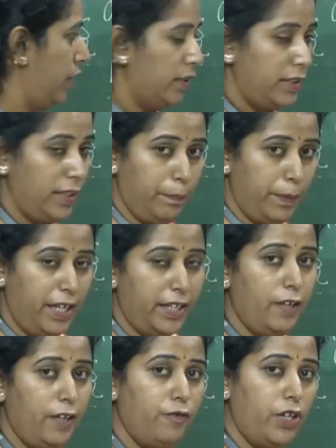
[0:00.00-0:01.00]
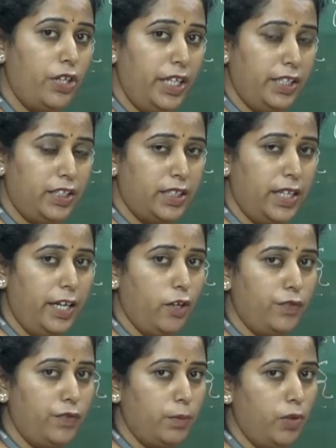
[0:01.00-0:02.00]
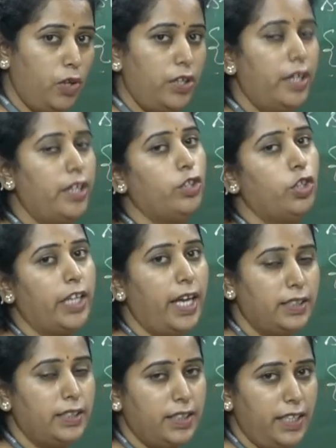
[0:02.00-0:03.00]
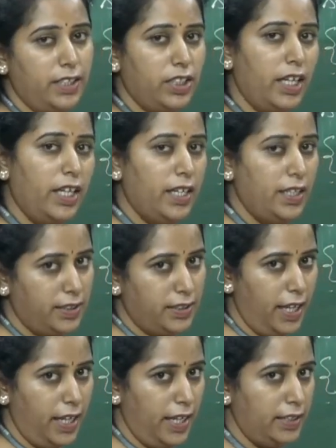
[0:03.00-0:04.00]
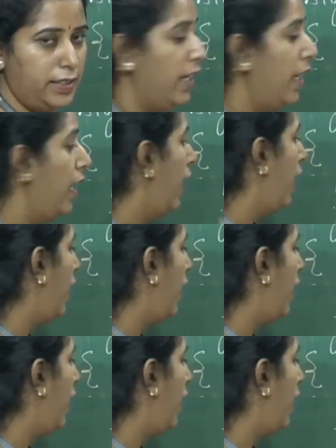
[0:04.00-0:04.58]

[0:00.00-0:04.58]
for separately for each side of the border you can change the styles.